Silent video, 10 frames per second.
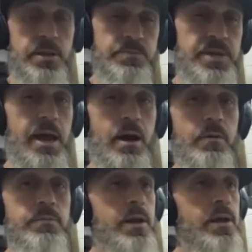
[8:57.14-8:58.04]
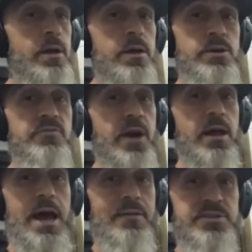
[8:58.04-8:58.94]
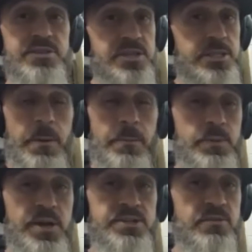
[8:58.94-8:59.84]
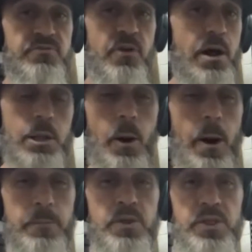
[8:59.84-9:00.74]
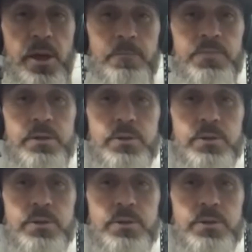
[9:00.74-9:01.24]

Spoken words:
them down, you've got to have a system in place to follow up with them.